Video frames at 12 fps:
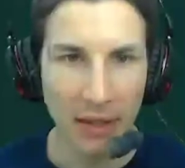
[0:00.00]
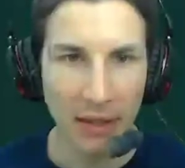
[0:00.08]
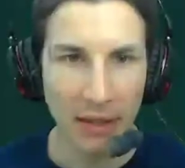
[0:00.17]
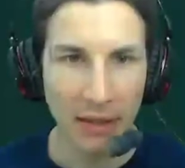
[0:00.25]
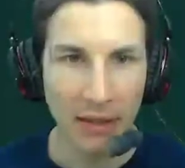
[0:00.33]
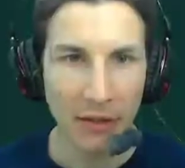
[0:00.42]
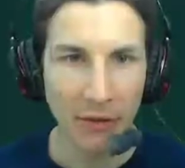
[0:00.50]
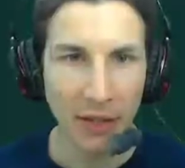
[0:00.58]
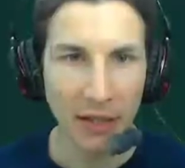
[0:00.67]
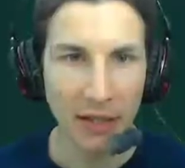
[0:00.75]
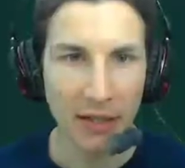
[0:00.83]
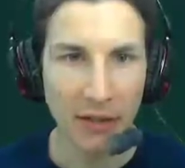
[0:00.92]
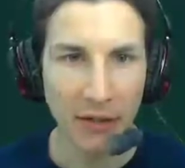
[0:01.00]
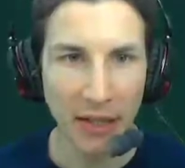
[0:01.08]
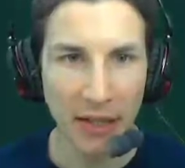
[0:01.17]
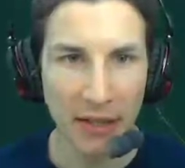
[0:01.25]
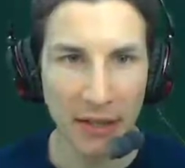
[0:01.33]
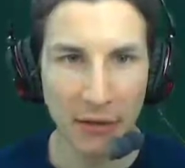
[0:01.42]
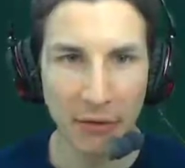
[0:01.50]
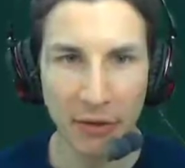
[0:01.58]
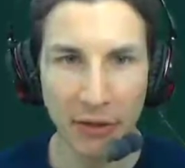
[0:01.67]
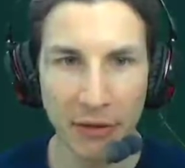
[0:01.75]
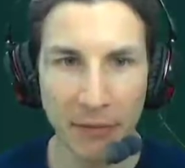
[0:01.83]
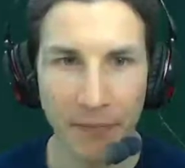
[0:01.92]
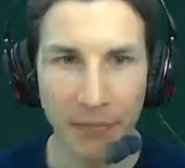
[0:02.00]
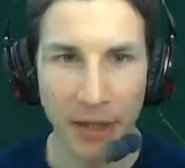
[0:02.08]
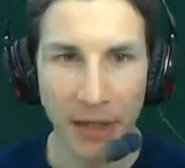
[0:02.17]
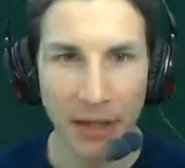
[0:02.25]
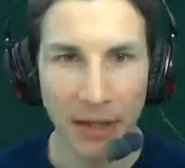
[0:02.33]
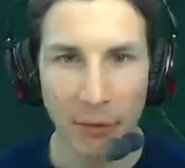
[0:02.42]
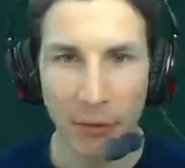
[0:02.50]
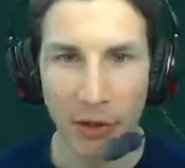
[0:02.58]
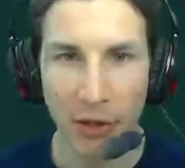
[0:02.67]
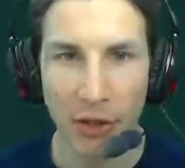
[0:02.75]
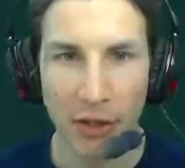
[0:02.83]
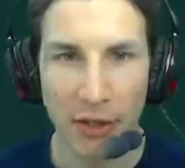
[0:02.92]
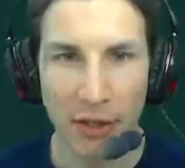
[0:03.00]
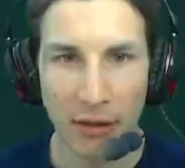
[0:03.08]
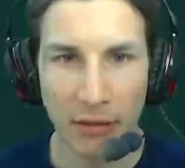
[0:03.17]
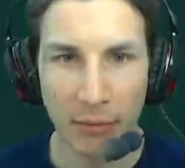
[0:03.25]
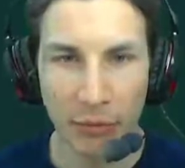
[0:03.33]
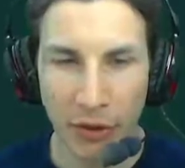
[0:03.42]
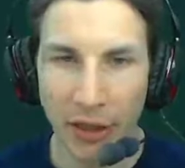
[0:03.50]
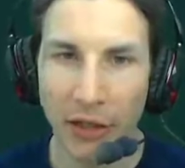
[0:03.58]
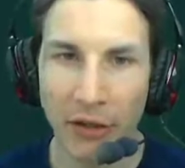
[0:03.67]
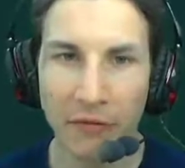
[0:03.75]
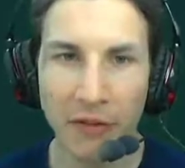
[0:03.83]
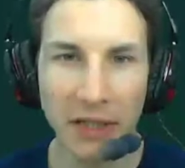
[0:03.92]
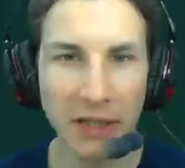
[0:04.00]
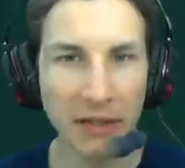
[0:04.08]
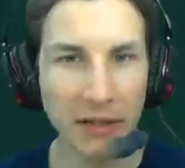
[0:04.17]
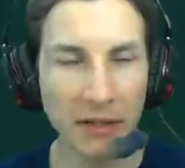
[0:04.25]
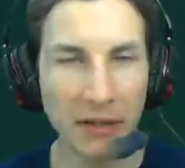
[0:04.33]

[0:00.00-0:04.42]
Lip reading: so that it's not executed, which is pretty convenient.